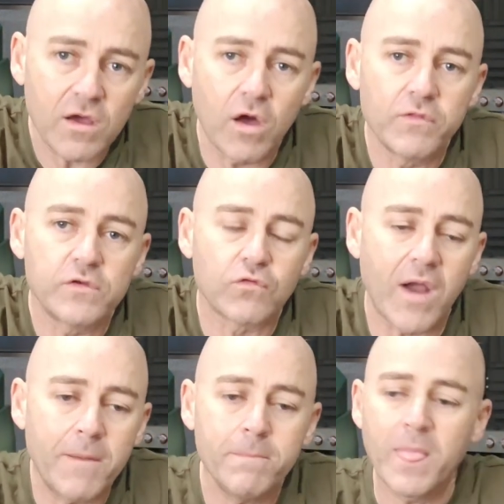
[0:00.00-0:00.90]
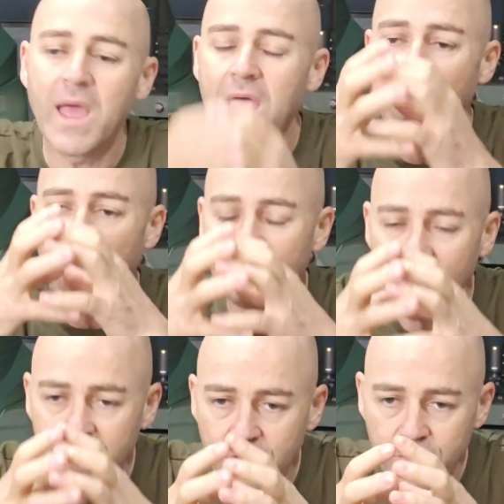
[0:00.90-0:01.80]
on the drum and
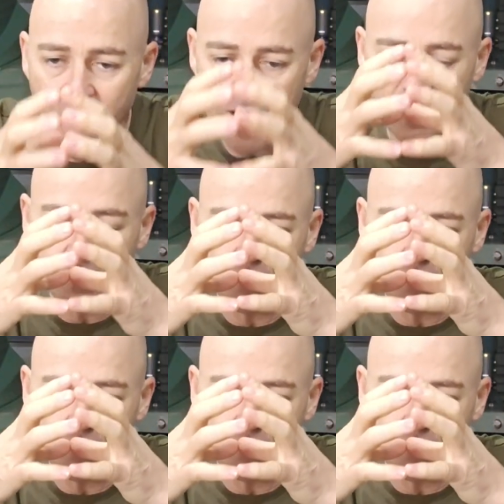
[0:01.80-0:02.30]
then that